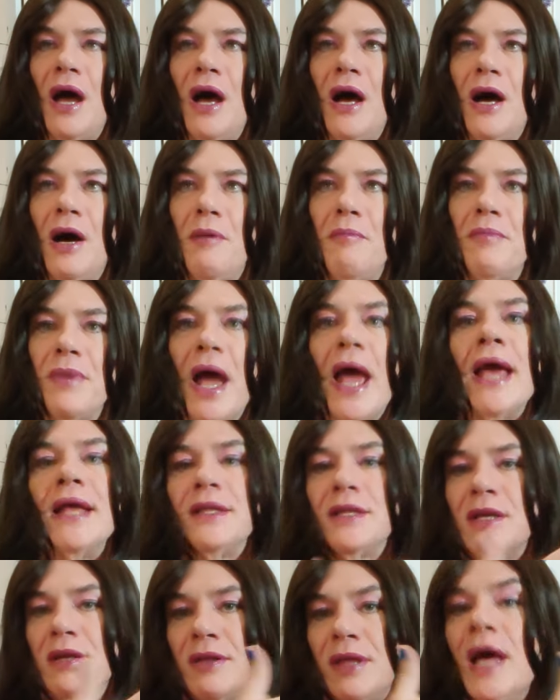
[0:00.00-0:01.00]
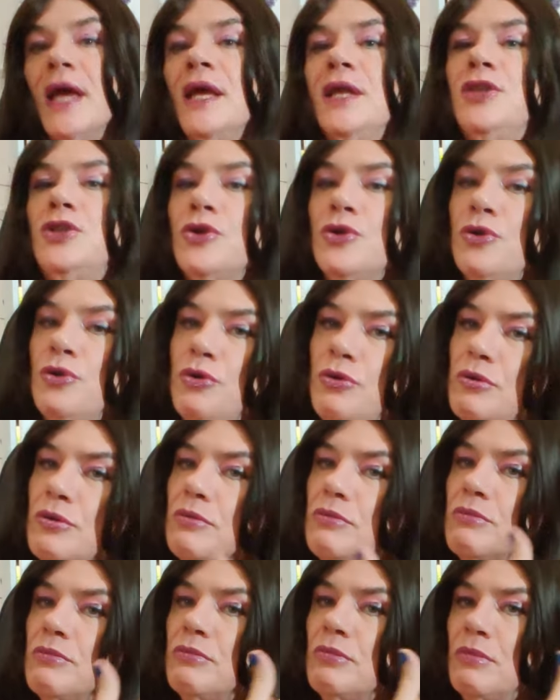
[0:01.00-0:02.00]
And they
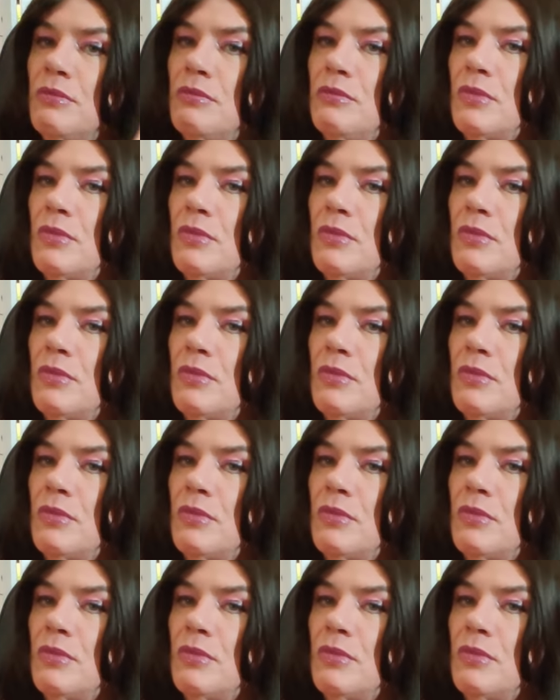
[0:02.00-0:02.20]
do